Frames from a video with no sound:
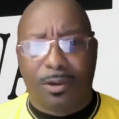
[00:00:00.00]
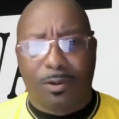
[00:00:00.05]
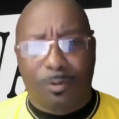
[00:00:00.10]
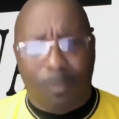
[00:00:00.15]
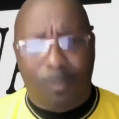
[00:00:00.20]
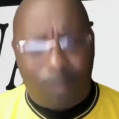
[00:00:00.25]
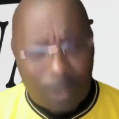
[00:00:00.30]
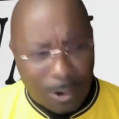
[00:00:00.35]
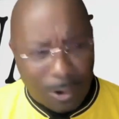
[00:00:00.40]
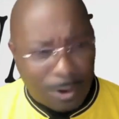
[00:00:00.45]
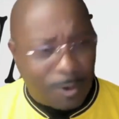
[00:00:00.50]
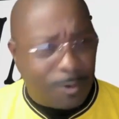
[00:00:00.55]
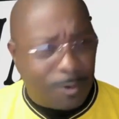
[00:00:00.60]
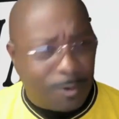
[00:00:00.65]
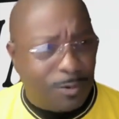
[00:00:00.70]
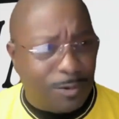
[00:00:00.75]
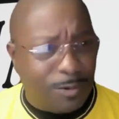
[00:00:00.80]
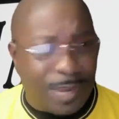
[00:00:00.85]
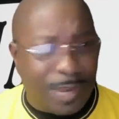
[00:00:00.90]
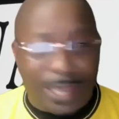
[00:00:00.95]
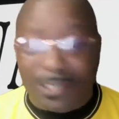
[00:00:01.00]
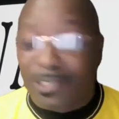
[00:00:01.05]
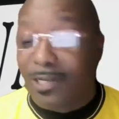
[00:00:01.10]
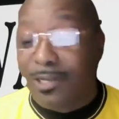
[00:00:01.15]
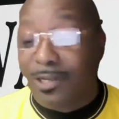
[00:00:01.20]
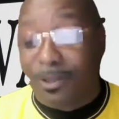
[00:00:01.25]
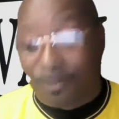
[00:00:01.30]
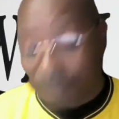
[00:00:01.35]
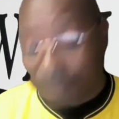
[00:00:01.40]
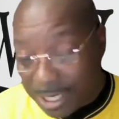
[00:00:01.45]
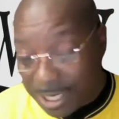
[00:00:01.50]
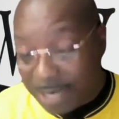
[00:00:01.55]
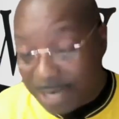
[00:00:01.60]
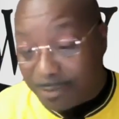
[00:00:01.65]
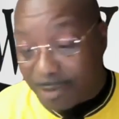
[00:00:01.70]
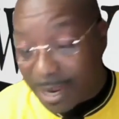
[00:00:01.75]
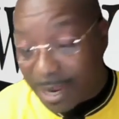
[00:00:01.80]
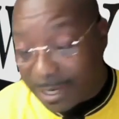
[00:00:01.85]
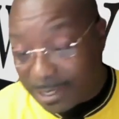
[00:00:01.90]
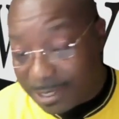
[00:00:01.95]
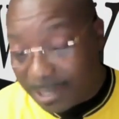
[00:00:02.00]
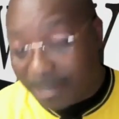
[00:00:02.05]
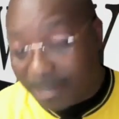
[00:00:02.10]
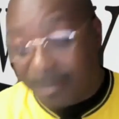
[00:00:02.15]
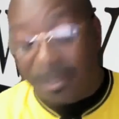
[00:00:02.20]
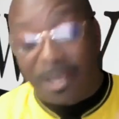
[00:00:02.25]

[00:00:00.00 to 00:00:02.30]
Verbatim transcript: Whoa, that's a little deep right there.